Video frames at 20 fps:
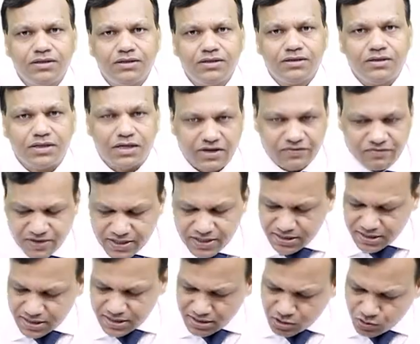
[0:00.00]
The difference
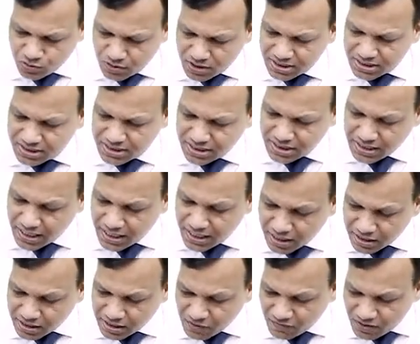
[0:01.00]
is, you can see
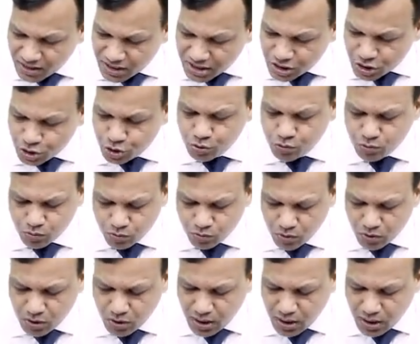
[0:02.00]
here the word is U.